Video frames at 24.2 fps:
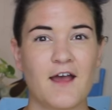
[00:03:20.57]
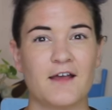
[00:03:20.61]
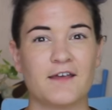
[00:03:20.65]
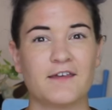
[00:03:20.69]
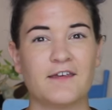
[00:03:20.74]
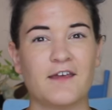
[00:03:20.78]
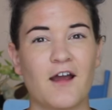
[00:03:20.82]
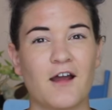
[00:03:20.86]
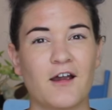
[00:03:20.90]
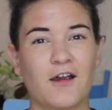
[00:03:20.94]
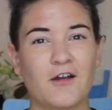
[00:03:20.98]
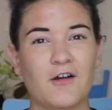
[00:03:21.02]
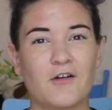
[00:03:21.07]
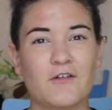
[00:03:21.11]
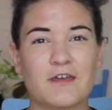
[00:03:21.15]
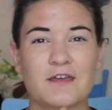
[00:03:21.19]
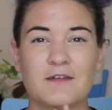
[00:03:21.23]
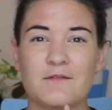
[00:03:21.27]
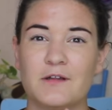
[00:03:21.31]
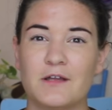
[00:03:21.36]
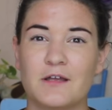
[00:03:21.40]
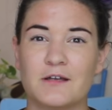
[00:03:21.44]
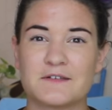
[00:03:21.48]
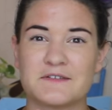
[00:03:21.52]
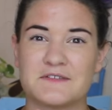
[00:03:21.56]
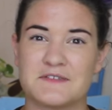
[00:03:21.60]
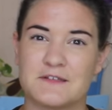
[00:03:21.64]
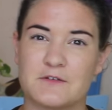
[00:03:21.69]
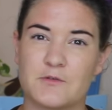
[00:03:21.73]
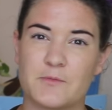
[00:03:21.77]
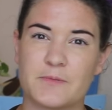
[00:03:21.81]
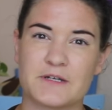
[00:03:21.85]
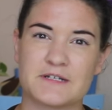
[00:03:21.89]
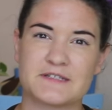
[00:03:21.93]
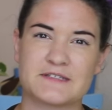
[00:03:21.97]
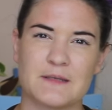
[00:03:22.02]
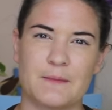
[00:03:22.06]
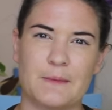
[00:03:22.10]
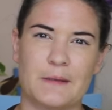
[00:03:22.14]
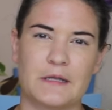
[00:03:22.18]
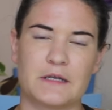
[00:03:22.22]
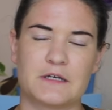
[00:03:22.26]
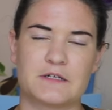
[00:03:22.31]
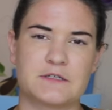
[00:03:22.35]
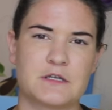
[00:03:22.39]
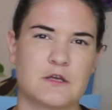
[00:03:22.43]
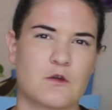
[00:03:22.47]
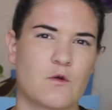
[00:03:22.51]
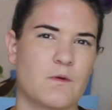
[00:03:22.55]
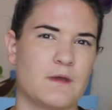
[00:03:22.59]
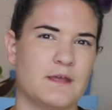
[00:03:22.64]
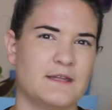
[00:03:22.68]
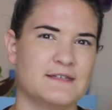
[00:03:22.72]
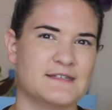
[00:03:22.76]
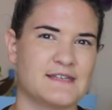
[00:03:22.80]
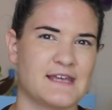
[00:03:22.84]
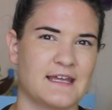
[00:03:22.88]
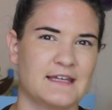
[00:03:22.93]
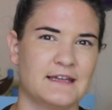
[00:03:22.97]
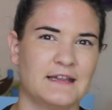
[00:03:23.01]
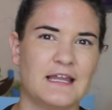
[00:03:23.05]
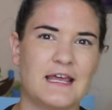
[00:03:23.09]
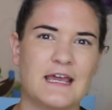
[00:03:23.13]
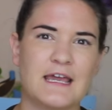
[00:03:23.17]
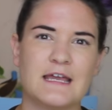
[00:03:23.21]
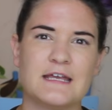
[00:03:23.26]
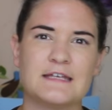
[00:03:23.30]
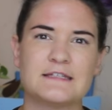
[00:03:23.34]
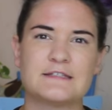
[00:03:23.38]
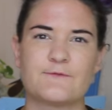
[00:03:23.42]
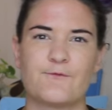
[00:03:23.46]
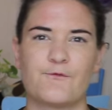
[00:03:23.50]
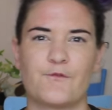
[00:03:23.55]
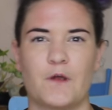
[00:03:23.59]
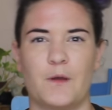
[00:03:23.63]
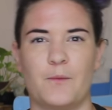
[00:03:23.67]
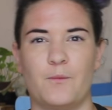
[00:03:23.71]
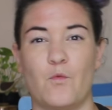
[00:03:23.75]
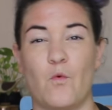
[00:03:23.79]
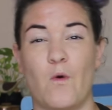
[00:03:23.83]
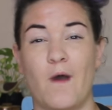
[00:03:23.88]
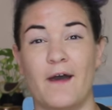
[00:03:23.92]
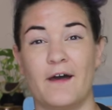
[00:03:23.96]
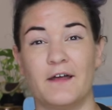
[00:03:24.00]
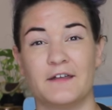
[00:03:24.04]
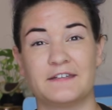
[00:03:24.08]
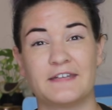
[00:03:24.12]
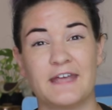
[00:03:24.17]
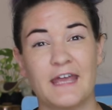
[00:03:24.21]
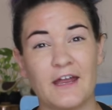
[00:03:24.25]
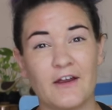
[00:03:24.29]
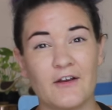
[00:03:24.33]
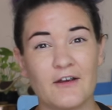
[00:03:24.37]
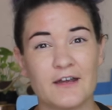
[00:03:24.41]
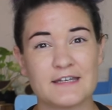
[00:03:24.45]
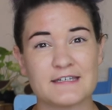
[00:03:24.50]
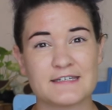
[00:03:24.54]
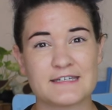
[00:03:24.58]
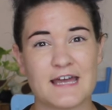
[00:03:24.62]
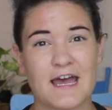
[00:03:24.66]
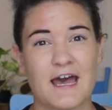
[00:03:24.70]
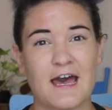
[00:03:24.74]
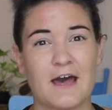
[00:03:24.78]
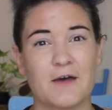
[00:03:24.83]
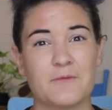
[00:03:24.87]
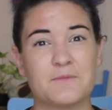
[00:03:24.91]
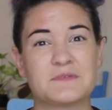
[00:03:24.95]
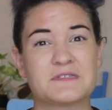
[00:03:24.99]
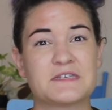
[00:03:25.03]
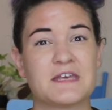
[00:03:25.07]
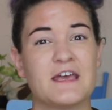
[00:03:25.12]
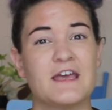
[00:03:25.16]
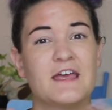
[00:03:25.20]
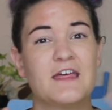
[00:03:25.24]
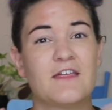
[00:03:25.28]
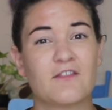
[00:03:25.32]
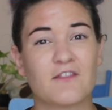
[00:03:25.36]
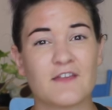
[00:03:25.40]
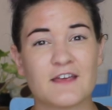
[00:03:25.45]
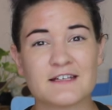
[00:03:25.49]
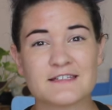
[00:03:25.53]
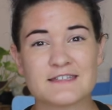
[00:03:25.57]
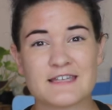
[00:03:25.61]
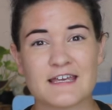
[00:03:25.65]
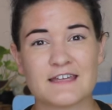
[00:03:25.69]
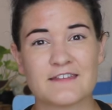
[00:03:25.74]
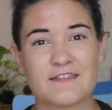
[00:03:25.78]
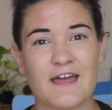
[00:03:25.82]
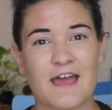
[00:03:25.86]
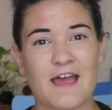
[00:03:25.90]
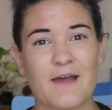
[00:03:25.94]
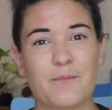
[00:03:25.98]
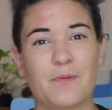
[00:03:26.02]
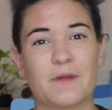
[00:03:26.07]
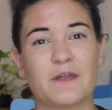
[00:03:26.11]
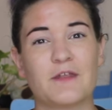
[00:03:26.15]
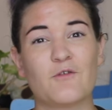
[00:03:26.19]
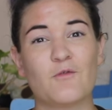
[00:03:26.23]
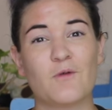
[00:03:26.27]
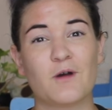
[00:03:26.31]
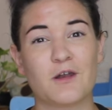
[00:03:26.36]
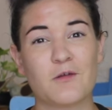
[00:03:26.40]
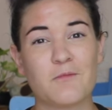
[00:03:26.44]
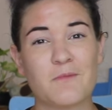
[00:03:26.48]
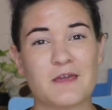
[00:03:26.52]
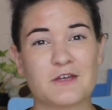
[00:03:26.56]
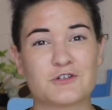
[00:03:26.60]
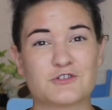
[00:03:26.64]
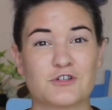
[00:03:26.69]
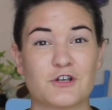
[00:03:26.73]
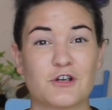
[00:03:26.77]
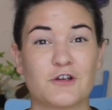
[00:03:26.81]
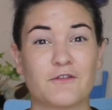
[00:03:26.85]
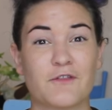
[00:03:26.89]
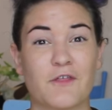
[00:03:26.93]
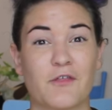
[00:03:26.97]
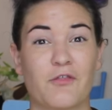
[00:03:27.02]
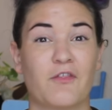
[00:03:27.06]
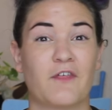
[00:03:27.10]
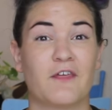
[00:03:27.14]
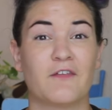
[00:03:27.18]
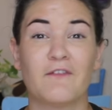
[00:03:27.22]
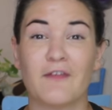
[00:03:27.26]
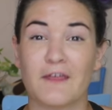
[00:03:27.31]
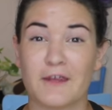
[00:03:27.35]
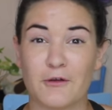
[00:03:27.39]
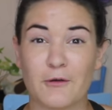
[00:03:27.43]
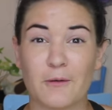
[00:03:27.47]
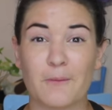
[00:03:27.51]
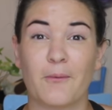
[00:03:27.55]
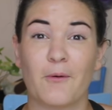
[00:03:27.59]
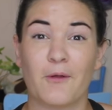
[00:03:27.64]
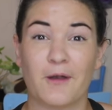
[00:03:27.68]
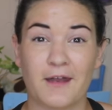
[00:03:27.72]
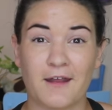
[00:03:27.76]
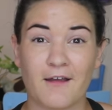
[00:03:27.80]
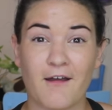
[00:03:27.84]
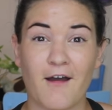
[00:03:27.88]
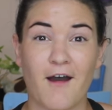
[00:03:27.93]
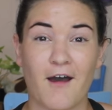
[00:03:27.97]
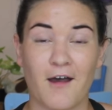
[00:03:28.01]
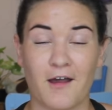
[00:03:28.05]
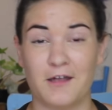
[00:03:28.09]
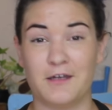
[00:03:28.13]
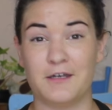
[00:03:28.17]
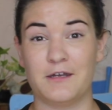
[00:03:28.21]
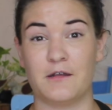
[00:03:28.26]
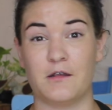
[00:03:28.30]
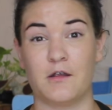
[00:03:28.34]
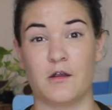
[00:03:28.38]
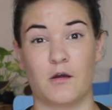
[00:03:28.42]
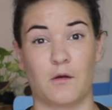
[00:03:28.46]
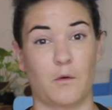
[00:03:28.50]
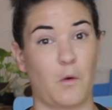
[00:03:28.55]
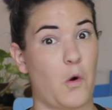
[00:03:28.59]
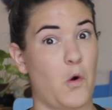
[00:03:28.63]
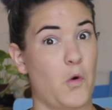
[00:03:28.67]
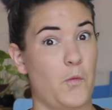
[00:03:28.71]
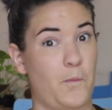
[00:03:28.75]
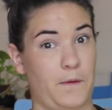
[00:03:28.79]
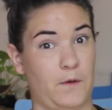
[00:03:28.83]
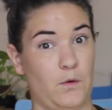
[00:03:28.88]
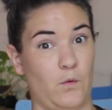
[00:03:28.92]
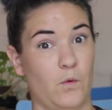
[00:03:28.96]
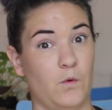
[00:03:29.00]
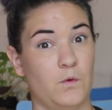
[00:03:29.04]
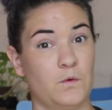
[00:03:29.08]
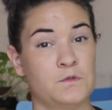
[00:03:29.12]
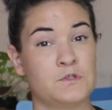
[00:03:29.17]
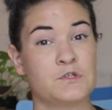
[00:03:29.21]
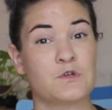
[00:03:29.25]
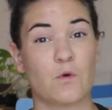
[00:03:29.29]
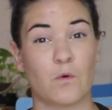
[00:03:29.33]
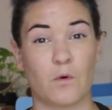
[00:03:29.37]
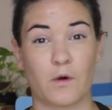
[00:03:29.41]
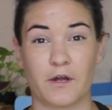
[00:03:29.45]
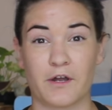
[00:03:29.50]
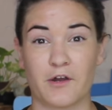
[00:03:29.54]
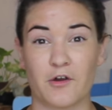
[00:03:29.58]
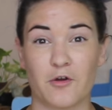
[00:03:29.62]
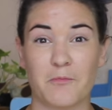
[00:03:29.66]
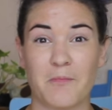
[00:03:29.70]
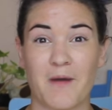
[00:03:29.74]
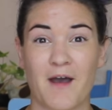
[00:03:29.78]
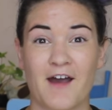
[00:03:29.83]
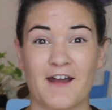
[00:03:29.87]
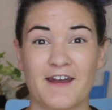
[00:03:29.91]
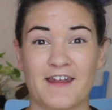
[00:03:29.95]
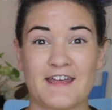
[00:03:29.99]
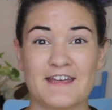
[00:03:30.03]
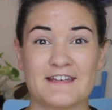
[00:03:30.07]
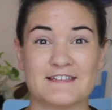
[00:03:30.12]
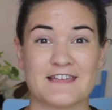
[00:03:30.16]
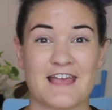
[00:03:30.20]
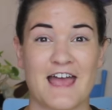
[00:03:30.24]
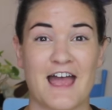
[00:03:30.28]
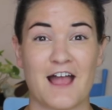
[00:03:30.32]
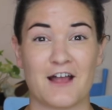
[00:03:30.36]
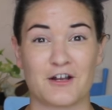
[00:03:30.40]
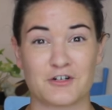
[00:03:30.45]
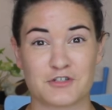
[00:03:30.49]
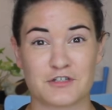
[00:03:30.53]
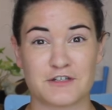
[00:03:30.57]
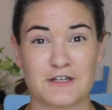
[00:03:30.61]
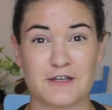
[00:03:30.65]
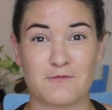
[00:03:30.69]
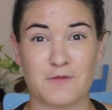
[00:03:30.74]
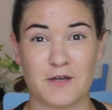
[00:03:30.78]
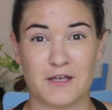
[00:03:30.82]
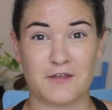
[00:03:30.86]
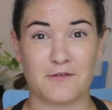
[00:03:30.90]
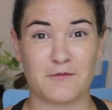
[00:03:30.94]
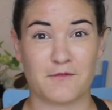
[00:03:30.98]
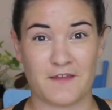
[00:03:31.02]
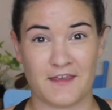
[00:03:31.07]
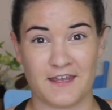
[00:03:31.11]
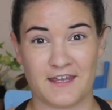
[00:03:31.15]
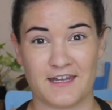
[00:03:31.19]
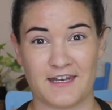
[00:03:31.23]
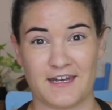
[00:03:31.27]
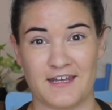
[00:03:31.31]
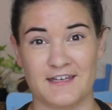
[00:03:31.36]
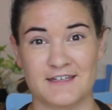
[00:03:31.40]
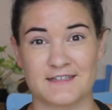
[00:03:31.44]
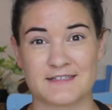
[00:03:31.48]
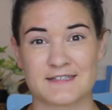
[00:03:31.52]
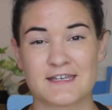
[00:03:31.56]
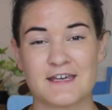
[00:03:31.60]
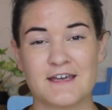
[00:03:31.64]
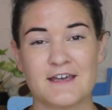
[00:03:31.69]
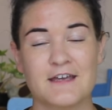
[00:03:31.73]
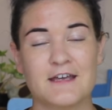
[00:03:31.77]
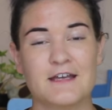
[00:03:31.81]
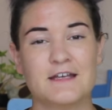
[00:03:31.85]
Yarrow can look super similar to Queen Anne's lace from wild carrot tops, things like that, but you wanna make sure the thing that you're putting on your open wound or your body is actually what you think it is.